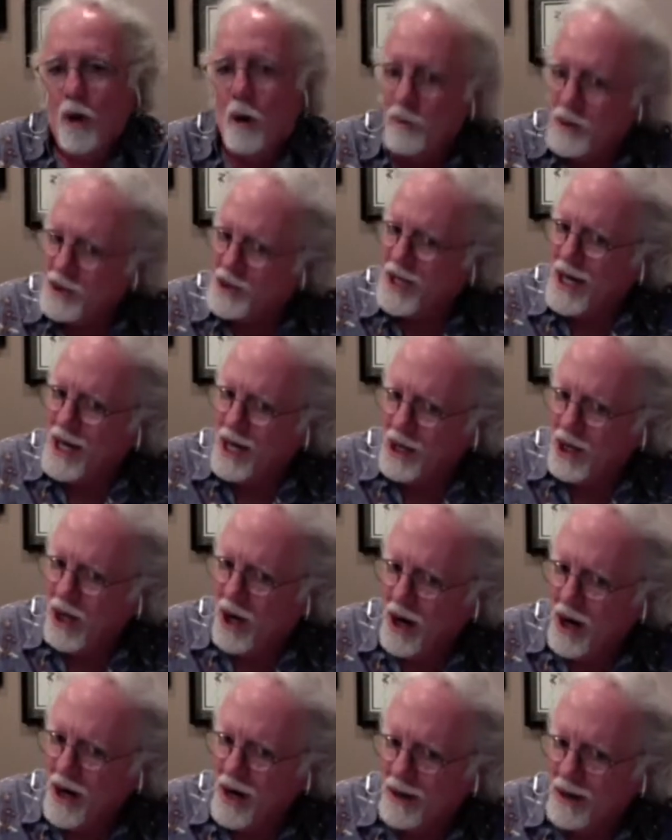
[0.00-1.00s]
What was that
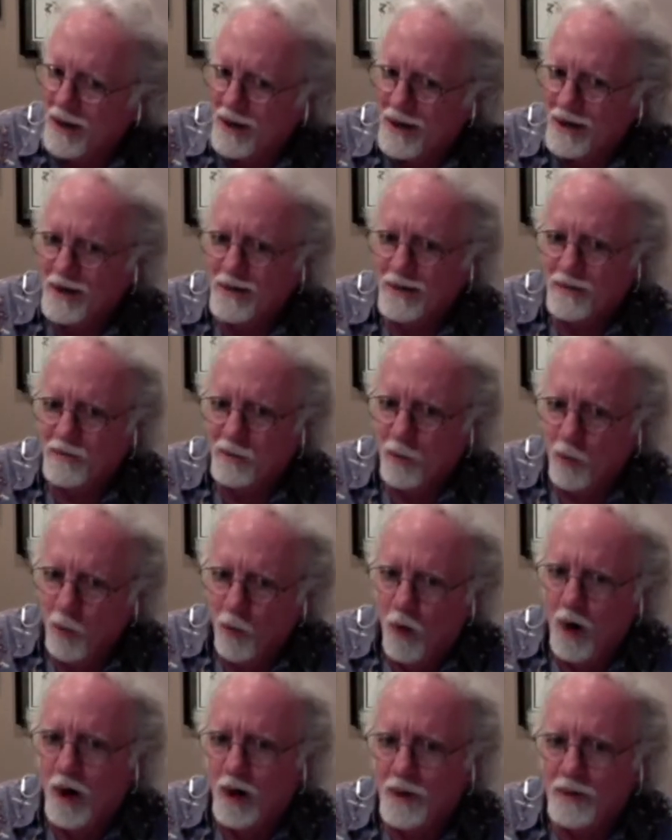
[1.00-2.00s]
like?
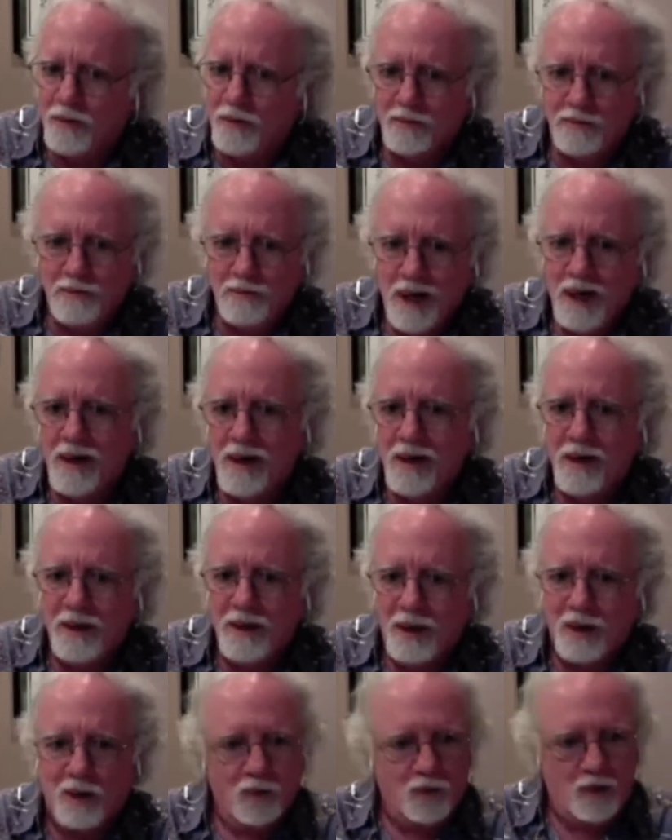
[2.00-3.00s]
One man,
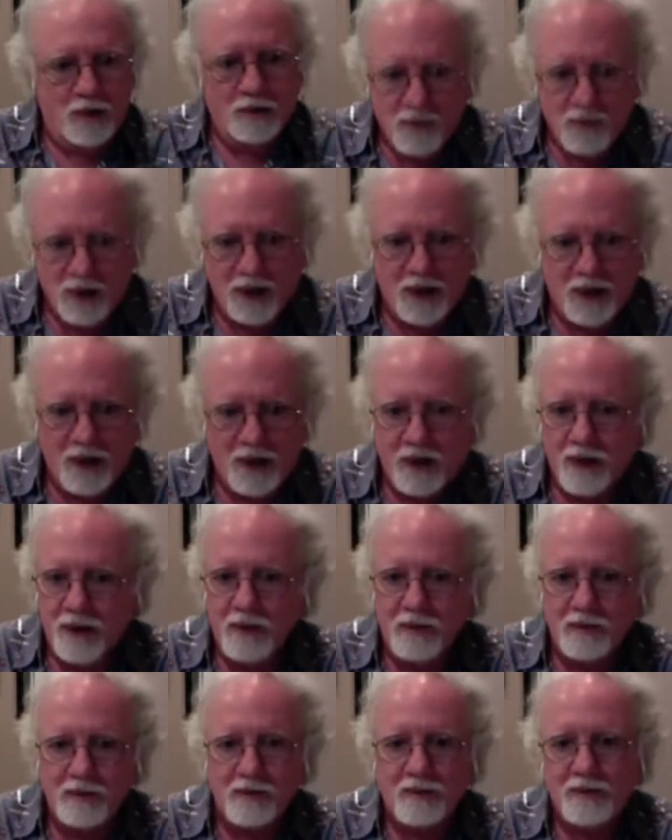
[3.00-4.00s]
one
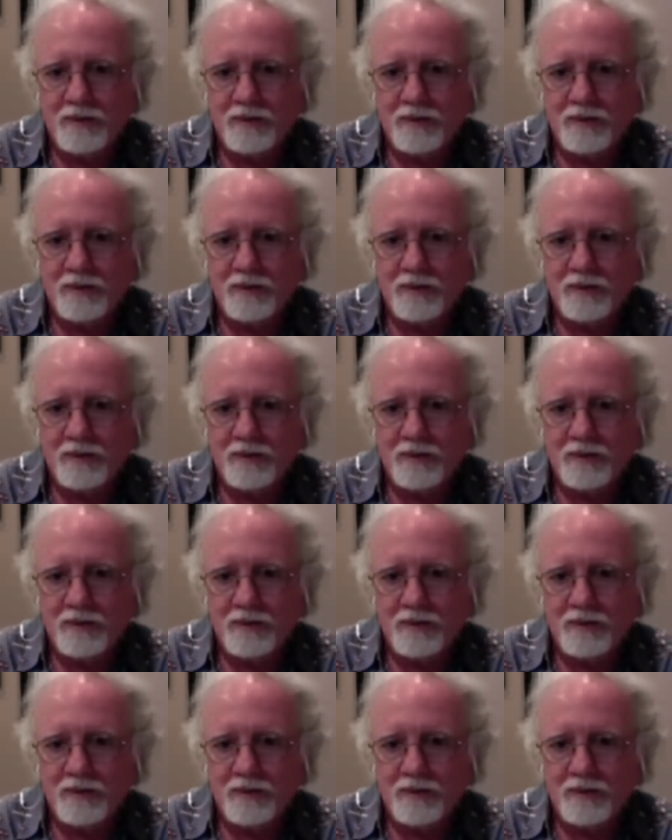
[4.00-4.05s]
player.